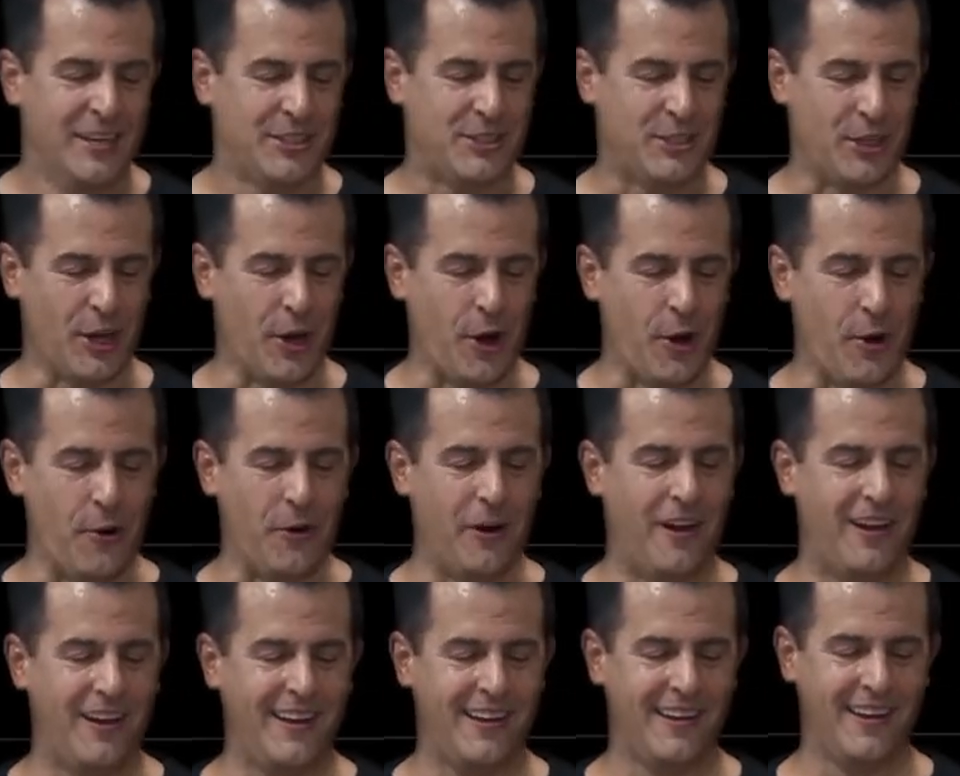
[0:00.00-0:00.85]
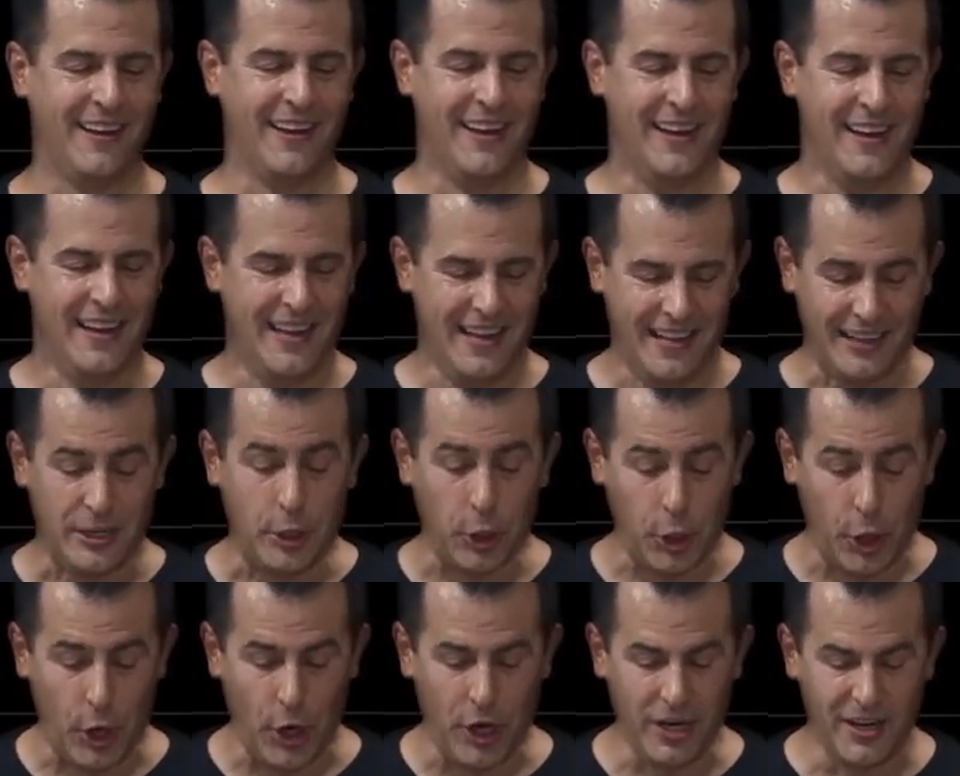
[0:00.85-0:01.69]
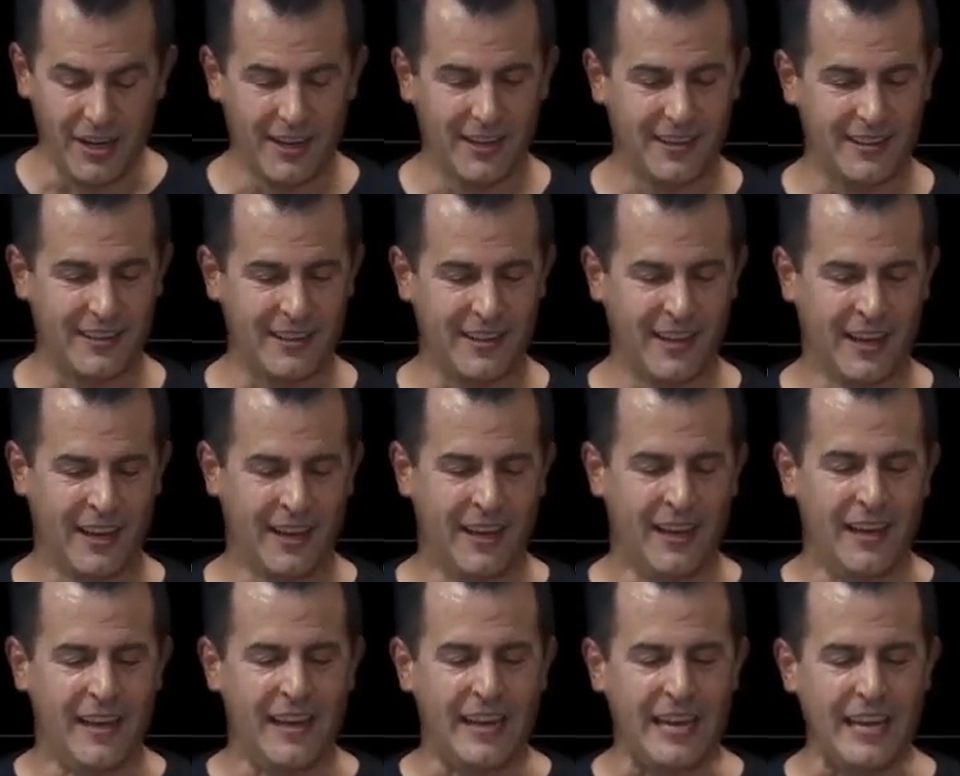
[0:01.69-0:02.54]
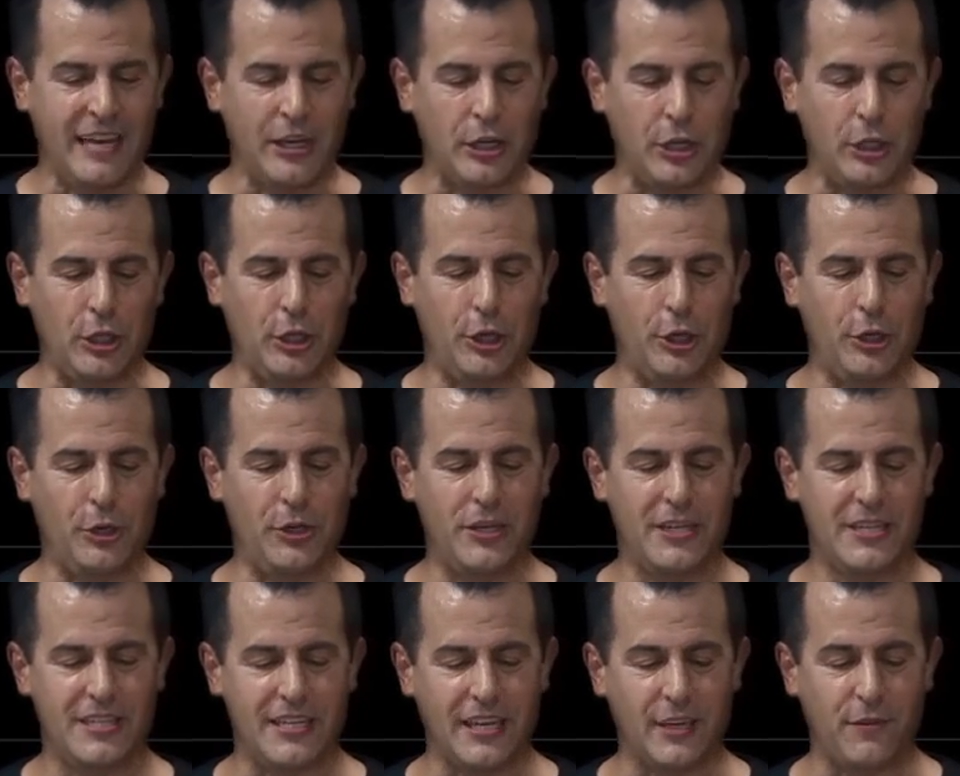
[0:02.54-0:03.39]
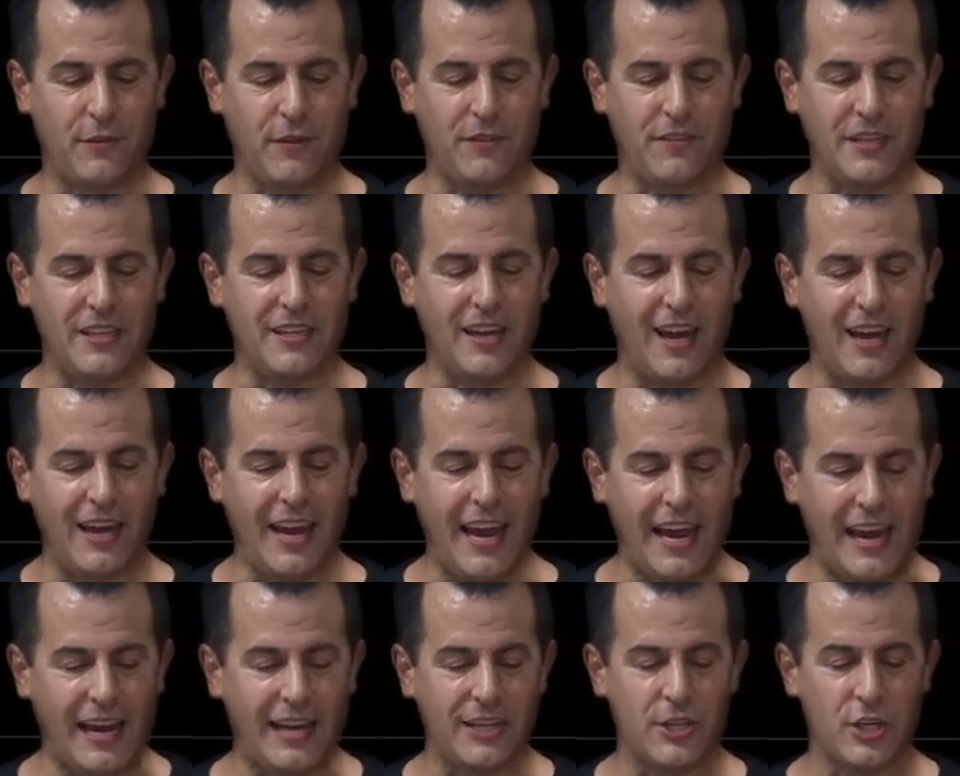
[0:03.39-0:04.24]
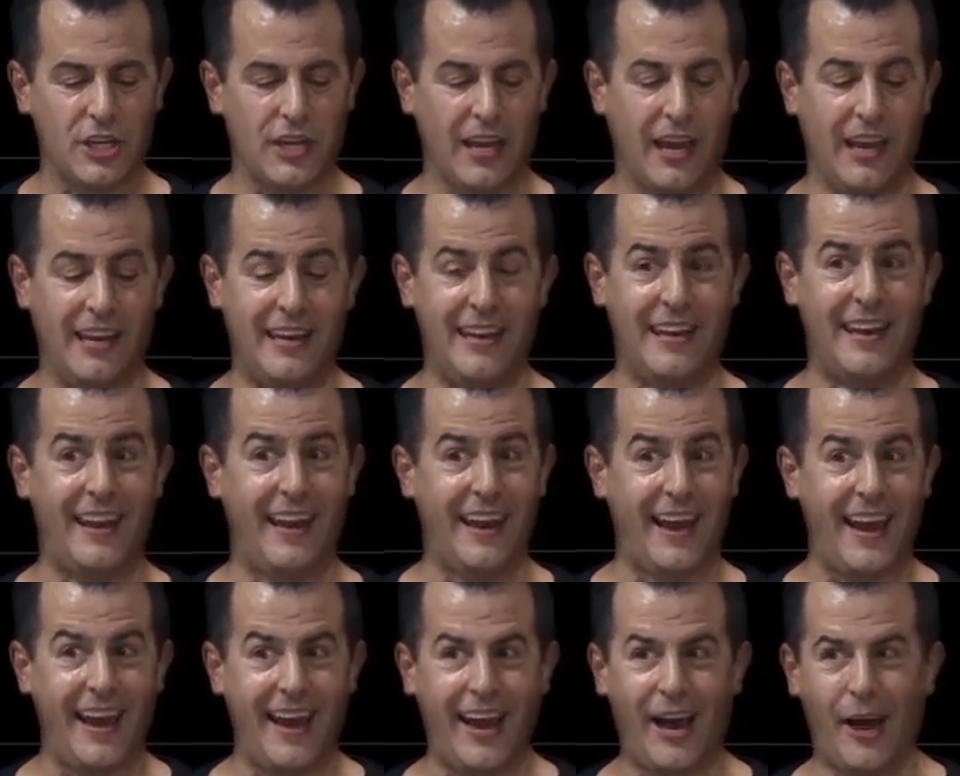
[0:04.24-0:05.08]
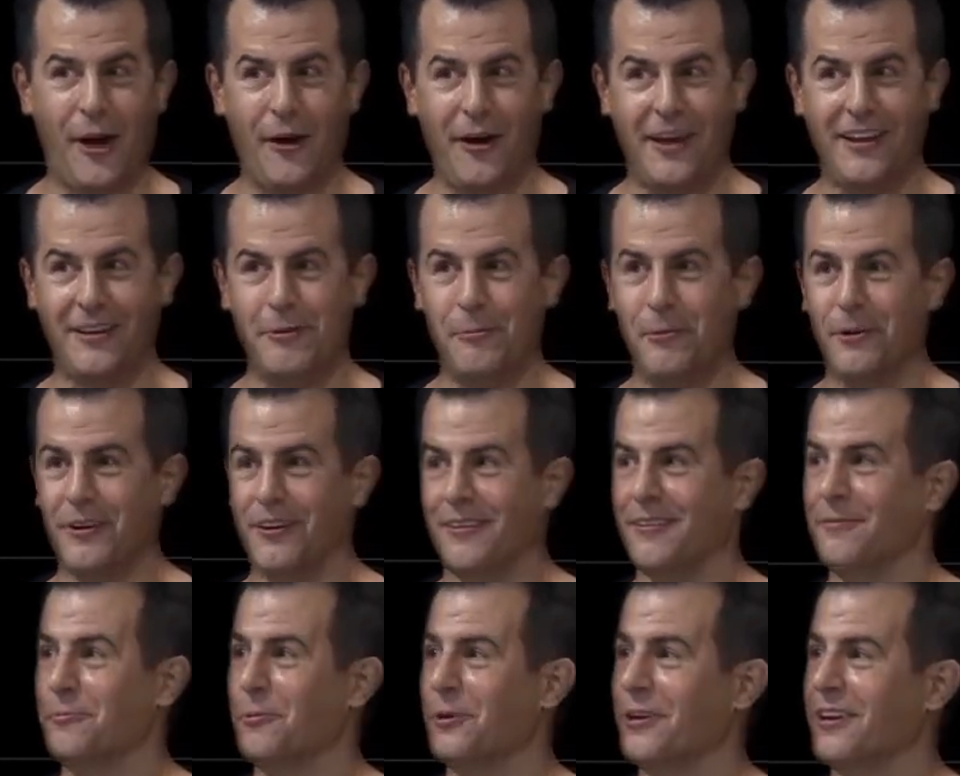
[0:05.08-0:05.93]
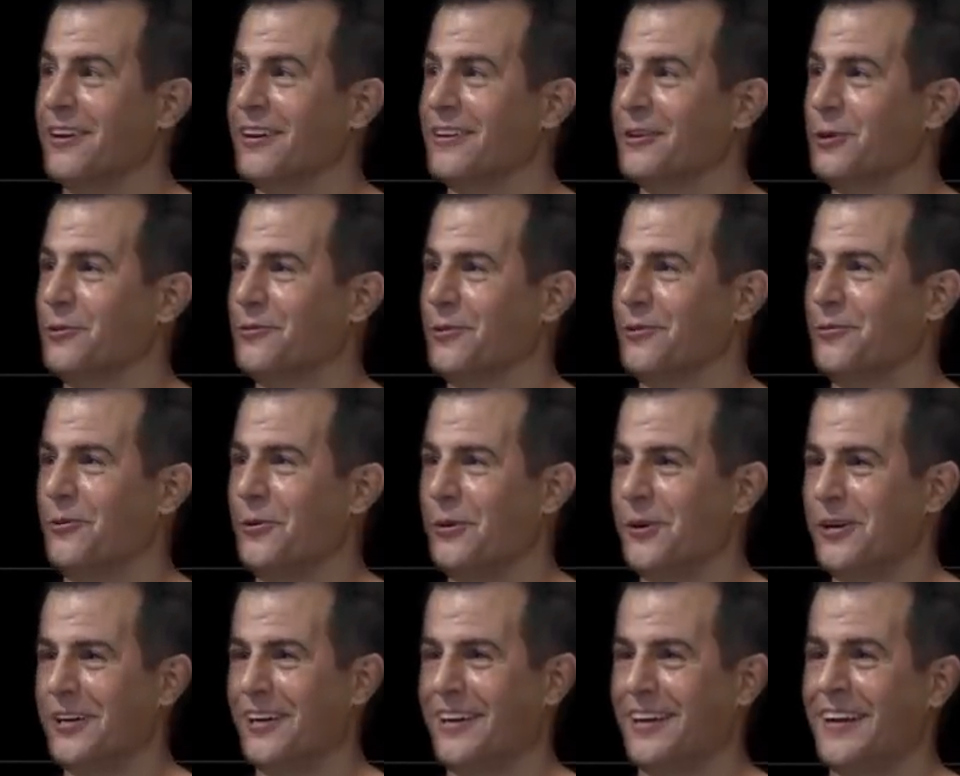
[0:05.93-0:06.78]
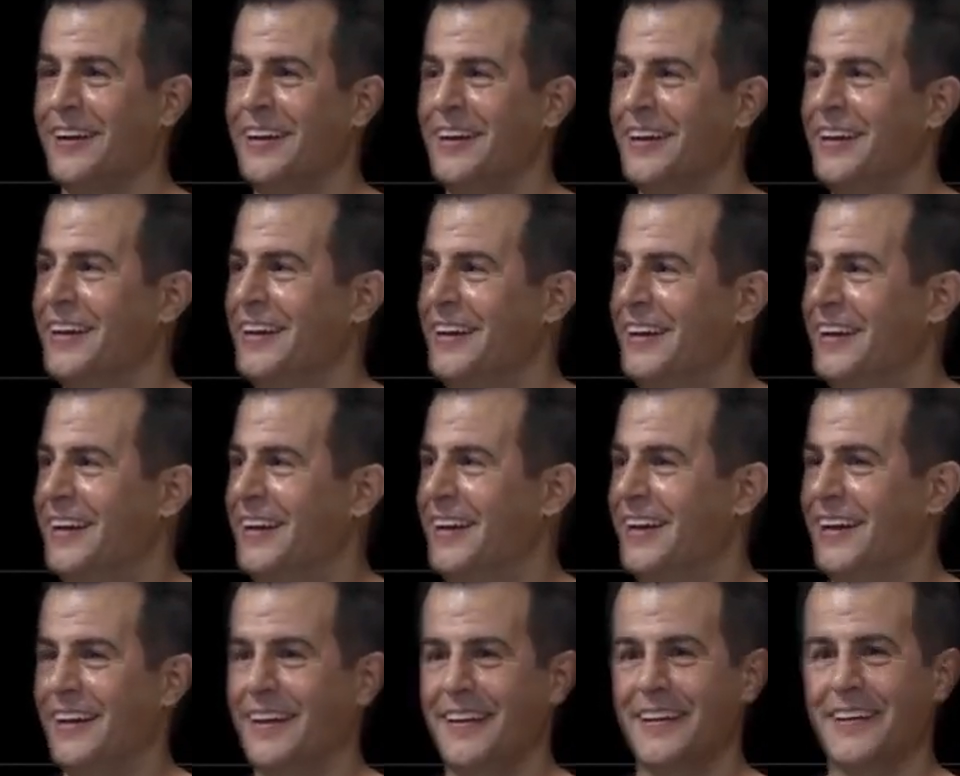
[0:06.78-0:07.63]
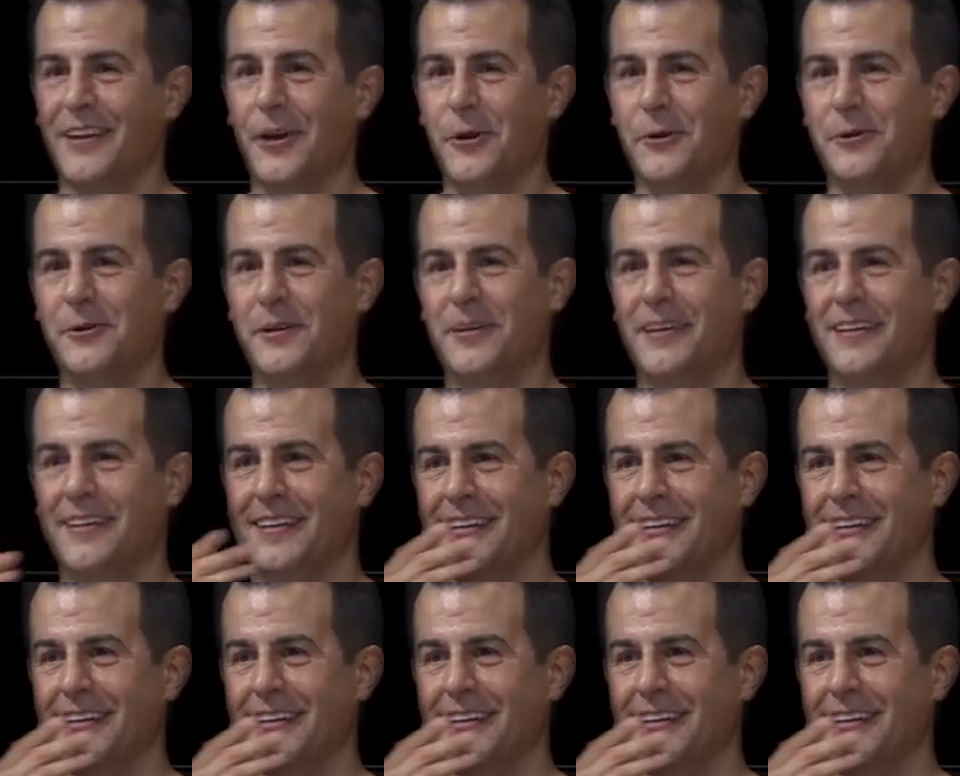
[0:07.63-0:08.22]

So good include cs50.h. And now, anyone want to go for four? No?